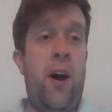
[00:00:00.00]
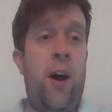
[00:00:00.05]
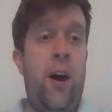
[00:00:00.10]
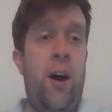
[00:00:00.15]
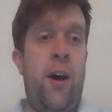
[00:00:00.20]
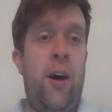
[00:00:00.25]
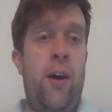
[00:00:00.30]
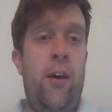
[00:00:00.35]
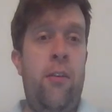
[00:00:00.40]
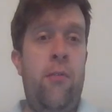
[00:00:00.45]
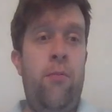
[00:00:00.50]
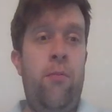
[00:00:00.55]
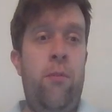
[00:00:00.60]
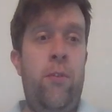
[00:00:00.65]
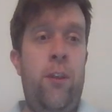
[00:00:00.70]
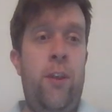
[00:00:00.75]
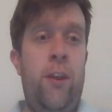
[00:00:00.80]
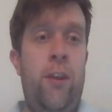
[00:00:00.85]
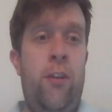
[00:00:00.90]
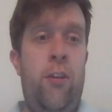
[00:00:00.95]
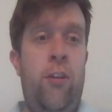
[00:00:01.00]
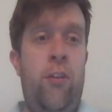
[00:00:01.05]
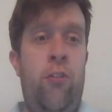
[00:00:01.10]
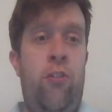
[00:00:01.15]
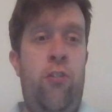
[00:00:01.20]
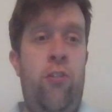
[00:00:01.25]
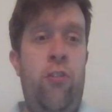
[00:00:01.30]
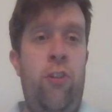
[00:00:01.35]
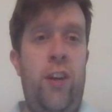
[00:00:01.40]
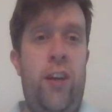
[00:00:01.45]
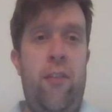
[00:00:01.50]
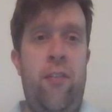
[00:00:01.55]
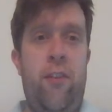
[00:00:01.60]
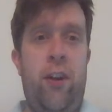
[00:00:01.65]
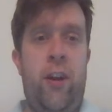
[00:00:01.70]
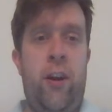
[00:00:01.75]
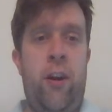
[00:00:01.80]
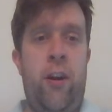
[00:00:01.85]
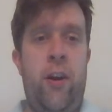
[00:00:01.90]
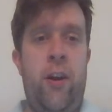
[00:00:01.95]
Uh, you should give
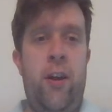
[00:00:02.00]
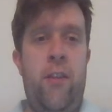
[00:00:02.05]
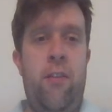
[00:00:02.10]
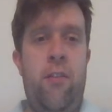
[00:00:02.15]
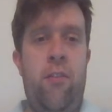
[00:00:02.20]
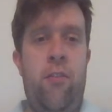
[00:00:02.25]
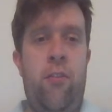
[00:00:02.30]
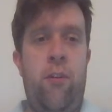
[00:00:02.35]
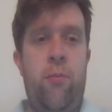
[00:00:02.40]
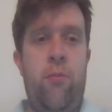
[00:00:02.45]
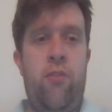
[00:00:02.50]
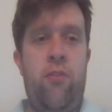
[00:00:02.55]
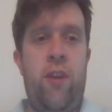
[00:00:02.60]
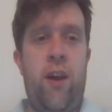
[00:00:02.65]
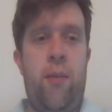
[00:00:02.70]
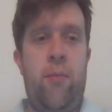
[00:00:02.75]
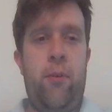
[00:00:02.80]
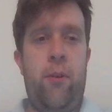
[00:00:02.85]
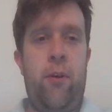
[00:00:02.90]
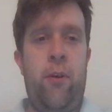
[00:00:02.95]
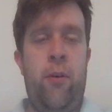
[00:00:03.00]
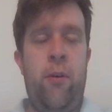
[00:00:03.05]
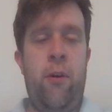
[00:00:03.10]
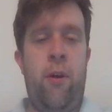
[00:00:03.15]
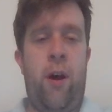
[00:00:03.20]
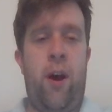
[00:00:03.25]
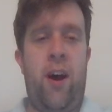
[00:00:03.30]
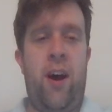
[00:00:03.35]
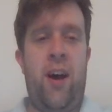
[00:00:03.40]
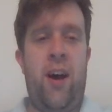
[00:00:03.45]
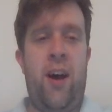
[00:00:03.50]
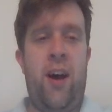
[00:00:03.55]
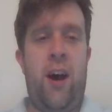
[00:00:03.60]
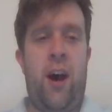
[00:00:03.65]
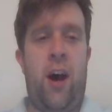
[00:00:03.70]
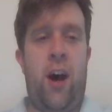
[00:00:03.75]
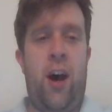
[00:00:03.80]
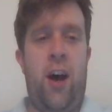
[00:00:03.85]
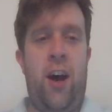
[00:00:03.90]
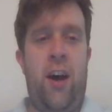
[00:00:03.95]
it a go in the description down below.
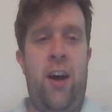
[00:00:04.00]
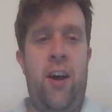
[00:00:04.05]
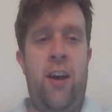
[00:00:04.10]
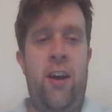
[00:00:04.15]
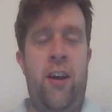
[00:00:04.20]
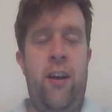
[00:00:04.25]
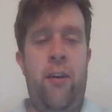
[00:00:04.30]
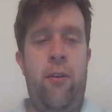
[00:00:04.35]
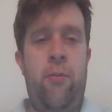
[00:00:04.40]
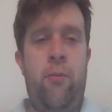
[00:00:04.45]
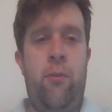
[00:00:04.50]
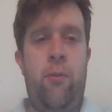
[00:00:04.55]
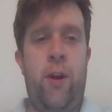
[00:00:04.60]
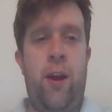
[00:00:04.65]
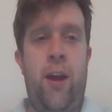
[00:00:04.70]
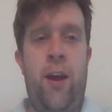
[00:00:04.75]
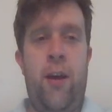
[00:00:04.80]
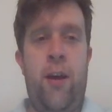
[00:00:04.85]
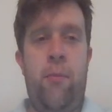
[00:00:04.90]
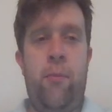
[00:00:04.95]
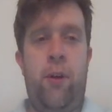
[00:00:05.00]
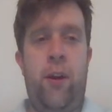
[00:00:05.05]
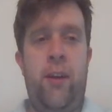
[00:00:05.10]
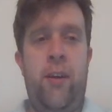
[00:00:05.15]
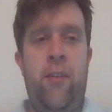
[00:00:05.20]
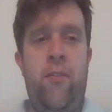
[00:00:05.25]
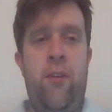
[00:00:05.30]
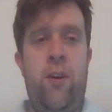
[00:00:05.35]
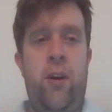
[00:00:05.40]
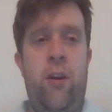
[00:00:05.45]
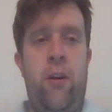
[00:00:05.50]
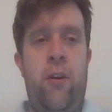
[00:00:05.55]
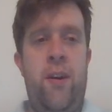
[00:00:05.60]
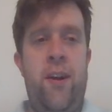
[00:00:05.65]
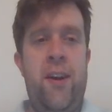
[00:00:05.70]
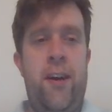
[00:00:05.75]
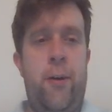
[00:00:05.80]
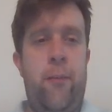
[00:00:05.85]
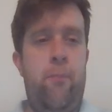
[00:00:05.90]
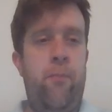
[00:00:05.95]
Uh, I am going to give it a go
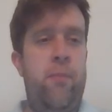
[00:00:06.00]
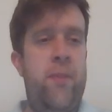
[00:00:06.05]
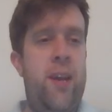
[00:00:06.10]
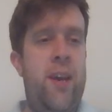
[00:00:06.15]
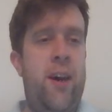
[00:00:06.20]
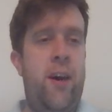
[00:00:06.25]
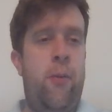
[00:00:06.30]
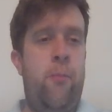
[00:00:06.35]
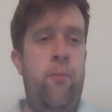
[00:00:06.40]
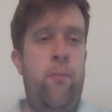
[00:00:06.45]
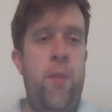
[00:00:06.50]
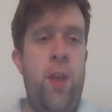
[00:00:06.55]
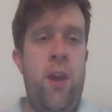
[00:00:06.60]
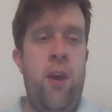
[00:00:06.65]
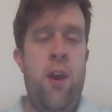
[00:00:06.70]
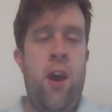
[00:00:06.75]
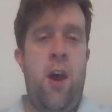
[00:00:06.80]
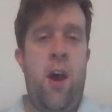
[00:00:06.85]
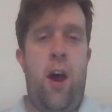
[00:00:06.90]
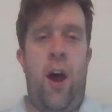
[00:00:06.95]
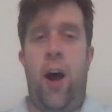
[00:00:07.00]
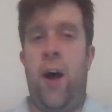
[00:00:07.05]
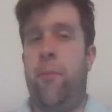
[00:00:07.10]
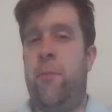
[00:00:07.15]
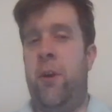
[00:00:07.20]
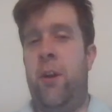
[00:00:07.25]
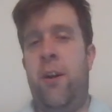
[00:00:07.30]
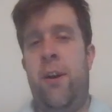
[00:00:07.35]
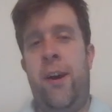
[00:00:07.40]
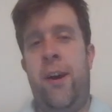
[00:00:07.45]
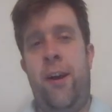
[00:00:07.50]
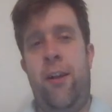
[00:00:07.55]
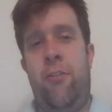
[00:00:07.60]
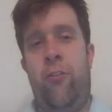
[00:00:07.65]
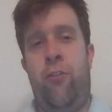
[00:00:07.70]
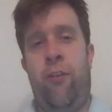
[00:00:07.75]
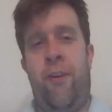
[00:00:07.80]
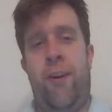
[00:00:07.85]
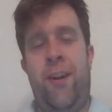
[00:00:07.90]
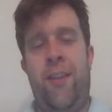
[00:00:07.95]
now. Now, I'm going to
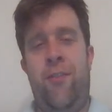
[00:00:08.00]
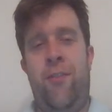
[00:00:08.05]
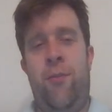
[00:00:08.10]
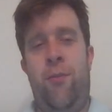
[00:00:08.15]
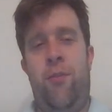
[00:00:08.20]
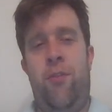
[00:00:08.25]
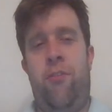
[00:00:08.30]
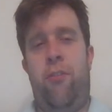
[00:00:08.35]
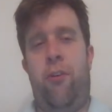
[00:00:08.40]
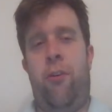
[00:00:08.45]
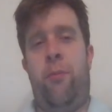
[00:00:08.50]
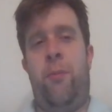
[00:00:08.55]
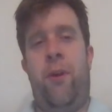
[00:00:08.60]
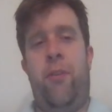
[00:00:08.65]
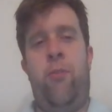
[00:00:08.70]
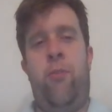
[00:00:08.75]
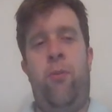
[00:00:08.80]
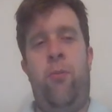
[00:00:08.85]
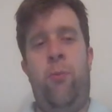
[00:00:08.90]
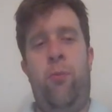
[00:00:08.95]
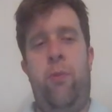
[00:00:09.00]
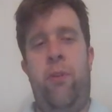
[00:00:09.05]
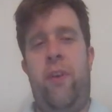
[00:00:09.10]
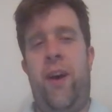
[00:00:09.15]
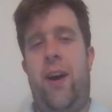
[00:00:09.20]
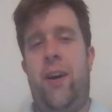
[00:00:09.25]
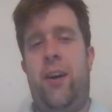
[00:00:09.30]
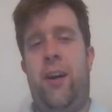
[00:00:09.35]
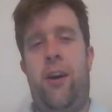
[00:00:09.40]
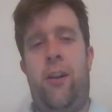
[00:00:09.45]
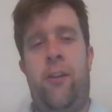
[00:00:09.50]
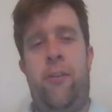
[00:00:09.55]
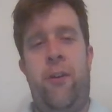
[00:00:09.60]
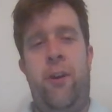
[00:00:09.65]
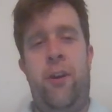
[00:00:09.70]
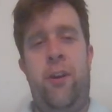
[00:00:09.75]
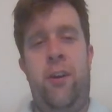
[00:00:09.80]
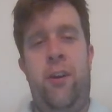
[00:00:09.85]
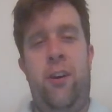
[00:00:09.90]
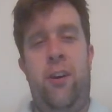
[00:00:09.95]
try and do this whole puzzle without
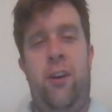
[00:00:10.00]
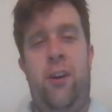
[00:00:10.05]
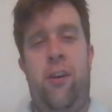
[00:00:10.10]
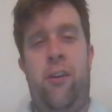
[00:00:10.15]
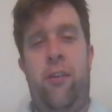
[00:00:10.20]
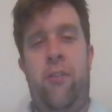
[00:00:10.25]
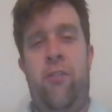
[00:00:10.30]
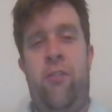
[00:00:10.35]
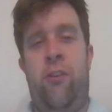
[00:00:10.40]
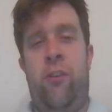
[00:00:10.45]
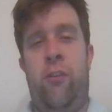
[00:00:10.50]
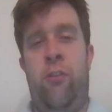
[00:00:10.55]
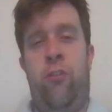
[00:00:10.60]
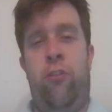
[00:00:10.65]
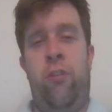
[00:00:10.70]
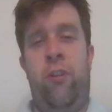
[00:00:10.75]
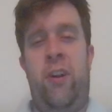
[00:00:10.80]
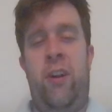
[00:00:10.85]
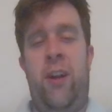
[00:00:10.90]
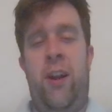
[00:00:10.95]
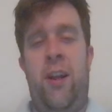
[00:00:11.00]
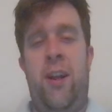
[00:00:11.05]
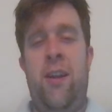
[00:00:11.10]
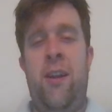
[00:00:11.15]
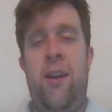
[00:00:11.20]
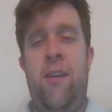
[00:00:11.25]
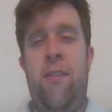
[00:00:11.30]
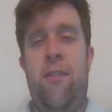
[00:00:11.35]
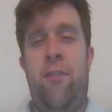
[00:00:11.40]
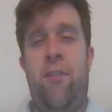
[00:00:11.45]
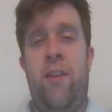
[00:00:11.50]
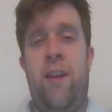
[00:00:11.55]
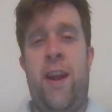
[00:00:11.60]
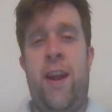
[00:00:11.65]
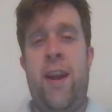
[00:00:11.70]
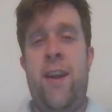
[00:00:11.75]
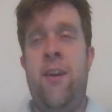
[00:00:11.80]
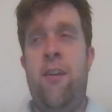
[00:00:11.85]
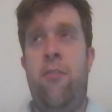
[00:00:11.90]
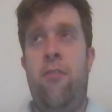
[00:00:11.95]
coloring because you shouldn't need it
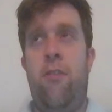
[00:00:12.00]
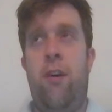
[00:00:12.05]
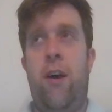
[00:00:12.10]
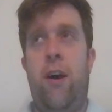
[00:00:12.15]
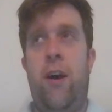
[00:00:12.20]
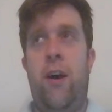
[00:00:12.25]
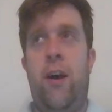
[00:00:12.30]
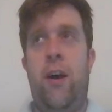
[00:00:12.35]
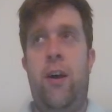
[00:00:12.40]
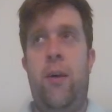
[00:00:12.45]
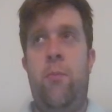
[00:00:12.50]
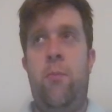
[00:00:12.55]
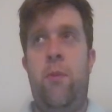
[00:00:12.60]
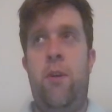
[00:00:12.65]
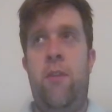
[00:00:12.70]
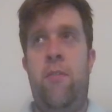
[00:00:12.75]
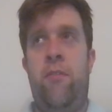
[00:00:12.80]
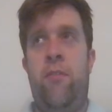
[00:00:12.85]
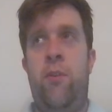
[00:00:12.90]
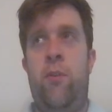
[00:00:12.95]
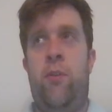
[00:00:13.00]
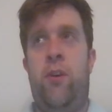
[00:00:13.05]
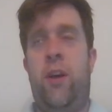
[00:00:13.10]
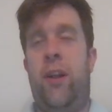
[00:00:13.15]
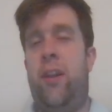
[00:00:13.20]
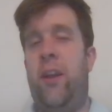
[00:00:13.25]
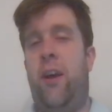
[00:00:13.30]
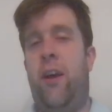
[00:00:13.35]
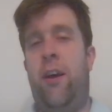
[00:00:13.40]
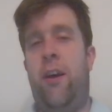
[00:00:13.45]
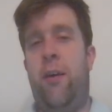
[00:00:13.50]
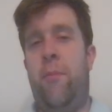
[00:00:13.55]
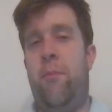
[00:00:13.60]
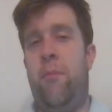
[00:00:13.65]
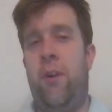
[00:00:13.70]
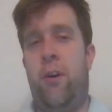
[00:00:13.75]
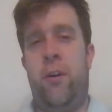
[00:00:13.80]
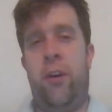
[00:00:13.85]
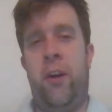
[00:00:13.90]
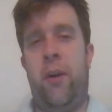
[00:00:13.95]
today. Um, if you color,
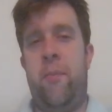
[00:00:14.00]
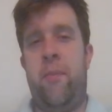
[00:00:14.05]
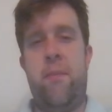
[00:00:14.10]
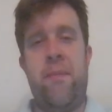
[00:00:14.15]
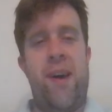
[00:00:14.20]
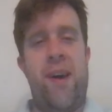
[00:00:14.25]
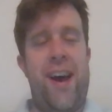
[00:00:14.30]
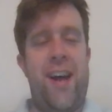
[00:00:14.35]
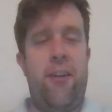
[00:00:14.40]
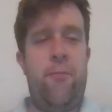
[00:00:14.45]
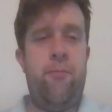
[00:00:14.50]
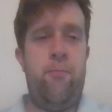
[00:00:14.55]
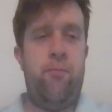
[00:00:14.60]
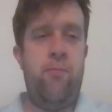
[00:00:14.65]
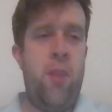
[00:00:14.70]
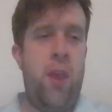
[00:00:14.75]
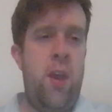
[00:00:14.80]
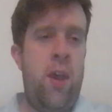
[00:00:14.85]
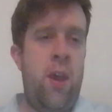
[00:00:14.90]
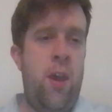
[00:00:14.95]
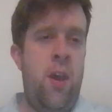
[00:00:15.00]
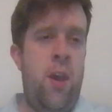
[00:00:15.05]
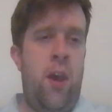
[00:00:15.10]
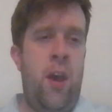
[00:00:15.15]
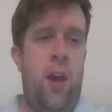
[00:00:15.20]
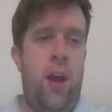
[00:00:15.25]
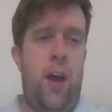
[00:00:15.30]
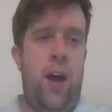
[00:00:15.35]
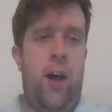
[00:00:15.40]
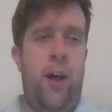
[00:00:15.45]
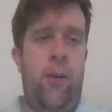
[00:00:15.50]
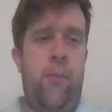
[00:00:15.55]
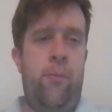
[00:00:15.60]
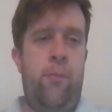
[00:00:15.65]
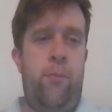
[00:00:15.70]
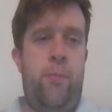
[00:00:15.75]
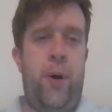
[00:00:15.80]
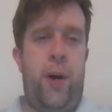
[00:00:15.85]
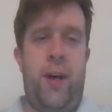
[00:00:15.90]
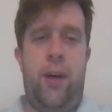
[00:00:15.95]
I'm not going to be mad. Uh,
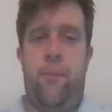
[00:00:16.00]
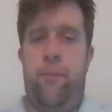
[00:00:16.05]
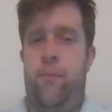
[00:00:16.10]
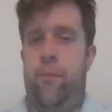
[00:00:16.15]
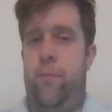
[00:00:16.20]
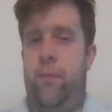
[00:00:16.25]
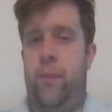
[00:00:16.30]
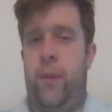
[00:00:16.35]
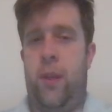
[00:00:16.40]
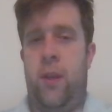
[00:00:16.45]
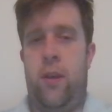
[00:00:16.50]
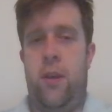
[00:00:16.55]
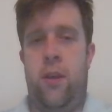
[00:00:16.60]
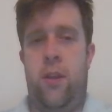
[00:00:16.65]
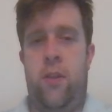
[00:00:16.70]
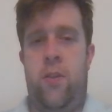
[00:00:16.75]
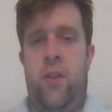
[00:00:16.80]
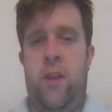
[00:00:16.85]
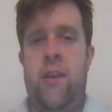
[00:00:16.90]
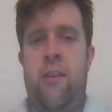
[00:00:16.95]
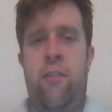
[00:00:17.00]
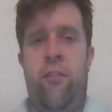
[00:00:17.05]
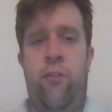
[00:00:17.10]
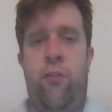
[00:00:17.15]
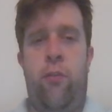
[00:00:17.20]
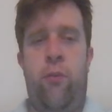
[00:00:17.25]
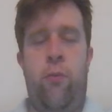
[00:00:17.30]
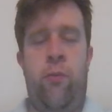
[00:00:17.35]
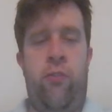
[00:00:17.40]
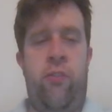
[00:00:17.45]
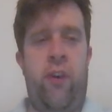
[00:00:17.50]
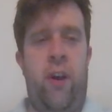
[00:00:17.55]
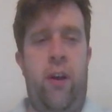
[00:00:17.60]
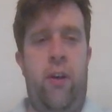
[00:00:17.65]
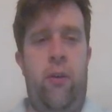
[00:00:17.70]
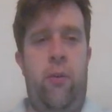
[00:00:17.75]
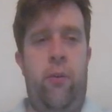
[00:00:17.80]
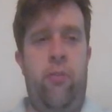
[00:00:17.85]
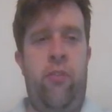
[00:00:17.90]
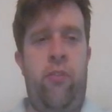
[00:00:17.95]
but these two
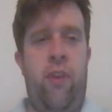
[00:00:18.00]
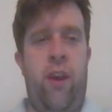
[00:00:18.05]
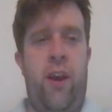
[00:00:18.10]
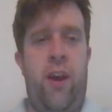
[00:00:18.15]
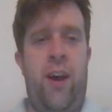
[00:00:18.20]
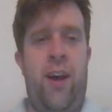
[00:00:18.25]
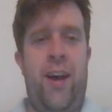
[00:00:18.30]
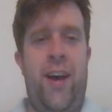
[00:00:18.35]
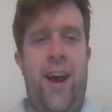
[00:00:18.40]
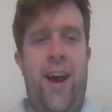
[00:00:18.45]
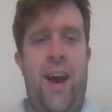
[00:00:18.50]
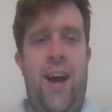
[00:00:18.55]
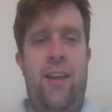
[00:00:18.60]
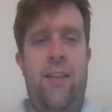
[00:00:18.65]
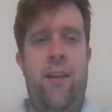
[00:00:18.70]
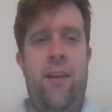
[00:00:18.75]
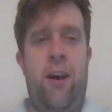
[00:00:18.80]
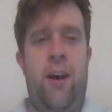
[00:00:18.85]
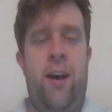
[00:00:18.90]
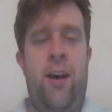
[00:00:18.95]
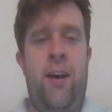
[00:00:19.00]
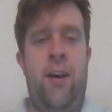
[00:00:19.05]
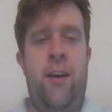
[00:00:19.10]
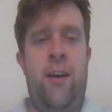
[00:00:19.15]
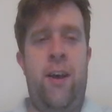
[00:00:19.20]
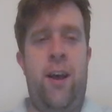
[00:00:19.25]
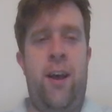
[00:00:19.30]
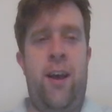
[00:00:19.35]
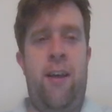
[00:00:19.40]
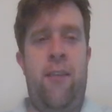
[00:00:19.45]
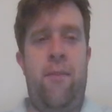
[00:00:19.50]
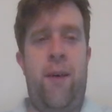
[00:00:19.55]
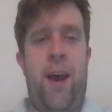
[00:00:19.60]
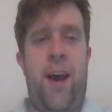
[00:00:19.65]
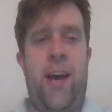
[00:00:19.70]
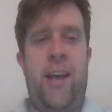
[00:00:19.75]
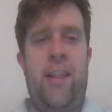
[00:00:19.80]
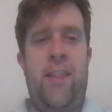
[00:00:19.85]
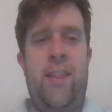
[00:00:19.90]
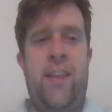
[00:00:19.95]
cells are at, uh,
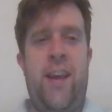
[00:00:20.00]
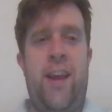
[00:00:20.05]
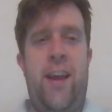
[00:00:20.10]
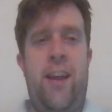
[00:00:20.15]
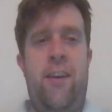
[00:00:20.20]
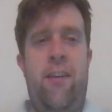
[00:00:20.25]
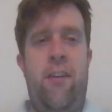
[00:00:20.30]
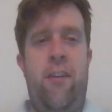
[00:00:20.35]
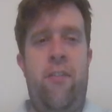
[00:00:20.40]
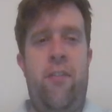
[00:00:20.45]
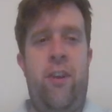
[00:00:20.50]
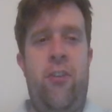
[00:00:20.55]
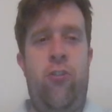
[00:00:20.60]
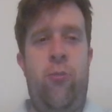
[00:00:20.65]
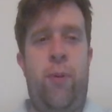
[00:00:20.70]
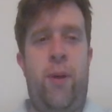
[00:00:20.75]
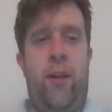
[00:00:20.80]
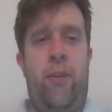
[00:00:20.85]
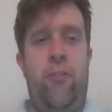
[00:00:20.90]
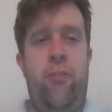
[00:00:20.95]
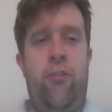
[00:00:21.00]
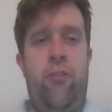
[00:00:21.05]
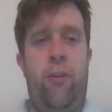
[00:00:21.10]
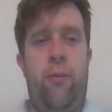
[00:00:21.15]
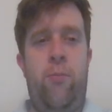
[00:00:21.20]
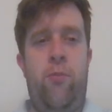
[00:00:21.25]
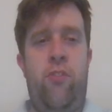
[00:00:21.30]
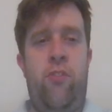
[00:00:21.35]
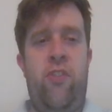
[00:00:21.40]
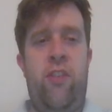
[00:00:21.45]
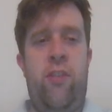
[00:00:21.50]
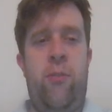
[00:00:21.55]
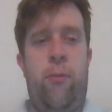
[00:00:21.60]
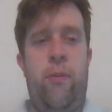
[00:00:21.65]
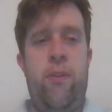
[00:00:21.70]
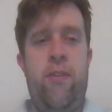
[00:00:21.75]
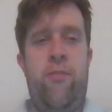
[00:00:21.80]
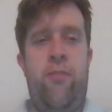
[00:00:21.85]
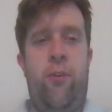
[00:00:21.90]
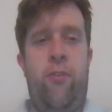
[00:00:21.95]
at the end of each palindrome, see
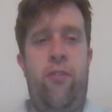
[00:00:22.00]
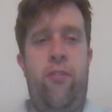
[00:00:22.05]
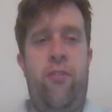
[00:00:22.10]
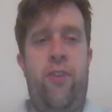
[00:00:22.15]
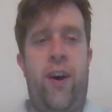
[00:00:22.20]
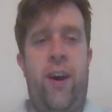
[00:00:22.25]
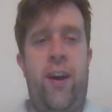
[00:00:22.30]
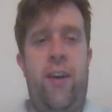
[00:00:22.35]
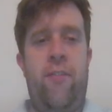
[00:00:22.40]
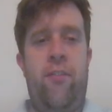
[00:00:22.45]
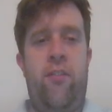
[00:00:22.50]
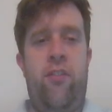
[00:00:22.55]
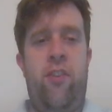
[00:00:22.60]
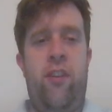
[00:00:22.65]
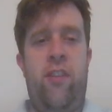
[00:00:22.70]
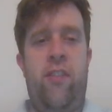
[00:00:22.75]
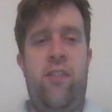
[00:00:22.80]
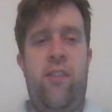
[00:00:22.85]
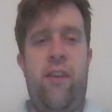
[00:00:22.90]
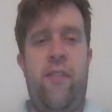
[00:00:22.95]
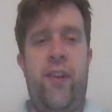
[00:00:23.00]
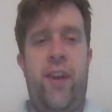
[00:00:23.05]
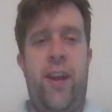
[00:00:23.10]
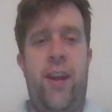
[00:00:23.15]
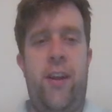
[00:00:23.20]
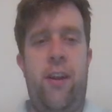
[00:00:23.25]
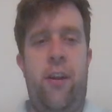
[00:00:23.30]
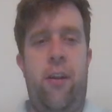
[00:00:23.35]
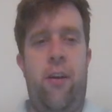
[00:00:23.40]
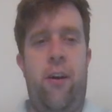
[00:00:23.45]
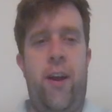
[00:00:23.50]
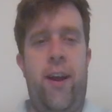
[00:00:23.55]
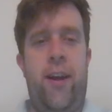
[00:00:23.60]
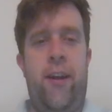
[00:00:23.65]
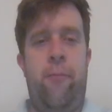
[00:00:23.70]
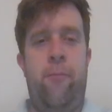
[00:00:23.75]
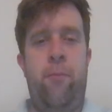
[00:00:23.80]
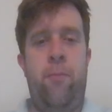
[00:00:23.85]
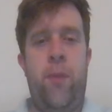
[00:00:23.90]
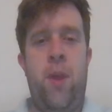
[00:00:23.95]
3, 4, 5, 6, 7, 8,
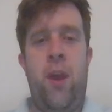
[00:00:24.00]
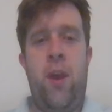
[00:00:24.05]
9.